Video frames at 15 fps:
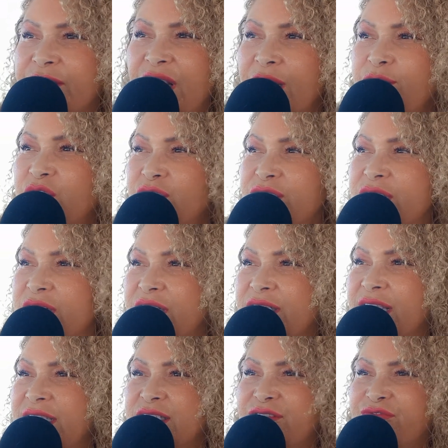I'm using a
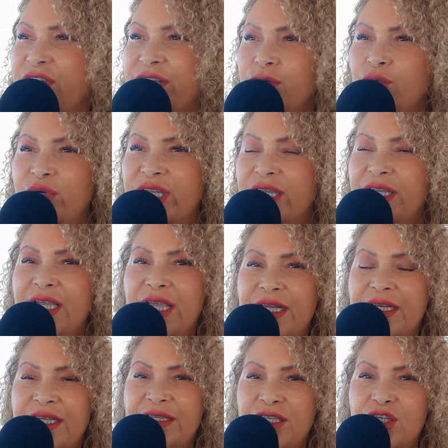lace front wig,
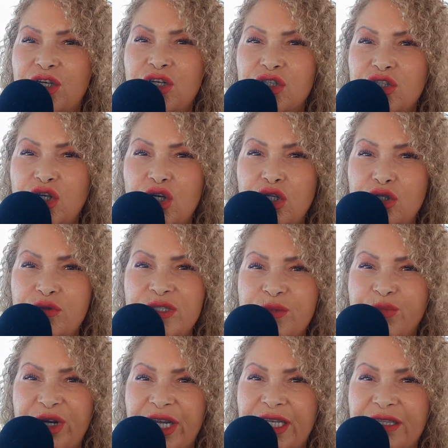and you know, the glue is
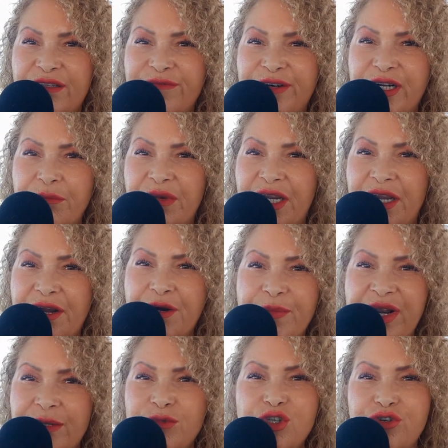breaking the front of my hair,
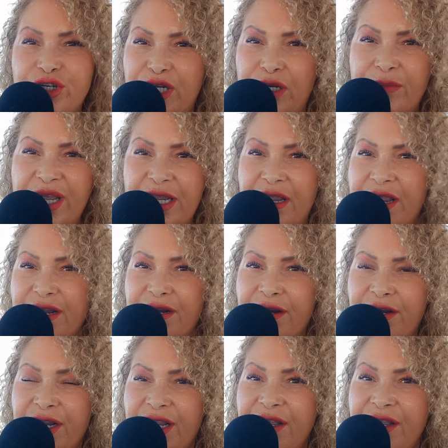but I'm treating my hair.